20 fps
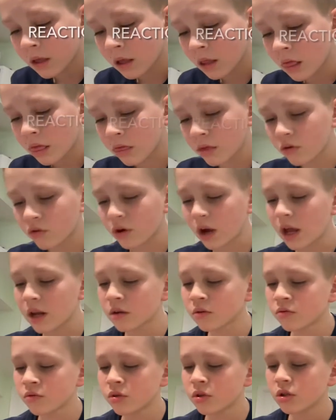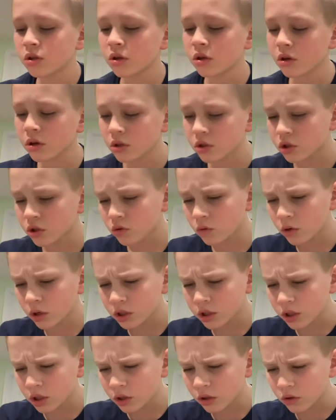The Red Rooster
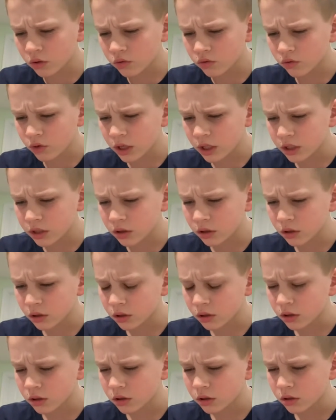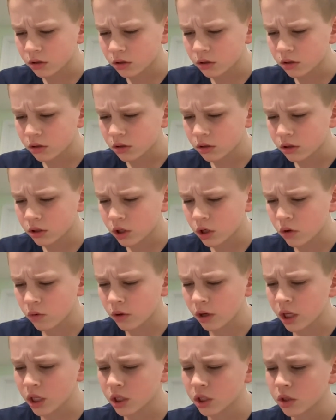Georgia Razor
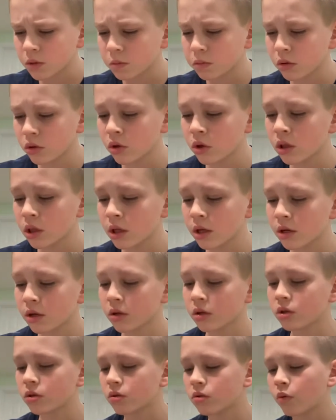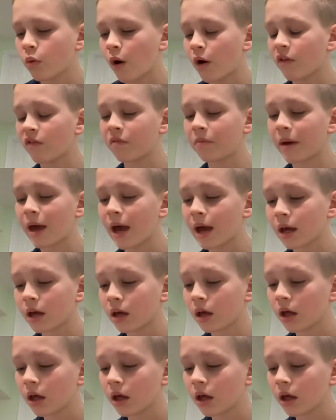2-inch Blue Glitter 12-pack.